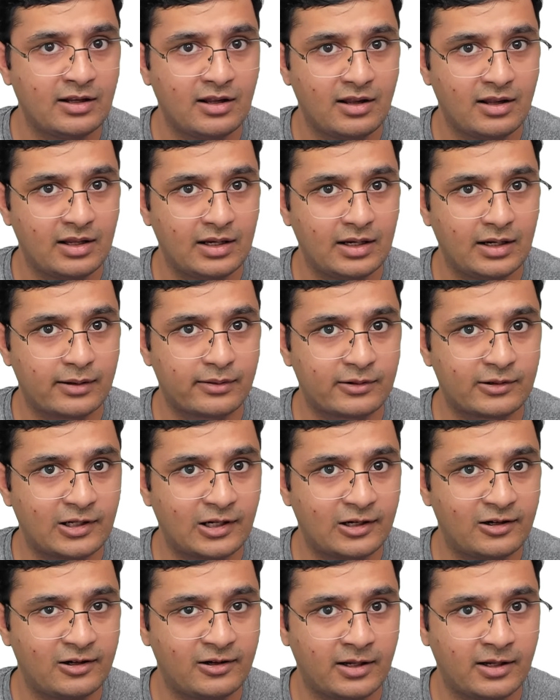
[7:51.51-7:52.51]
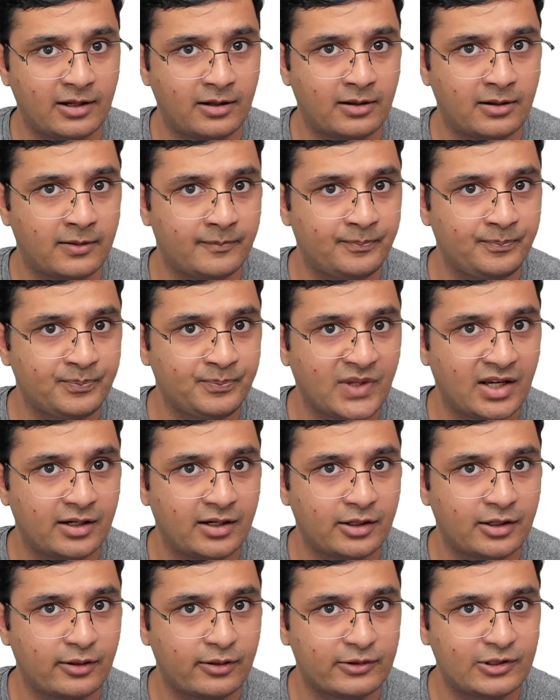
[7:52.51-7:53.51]
It's still it is
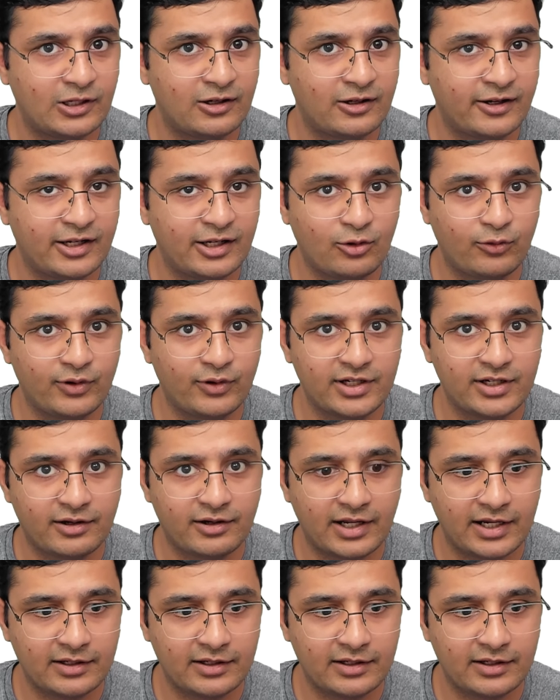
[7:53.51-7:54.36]
still running over here, right?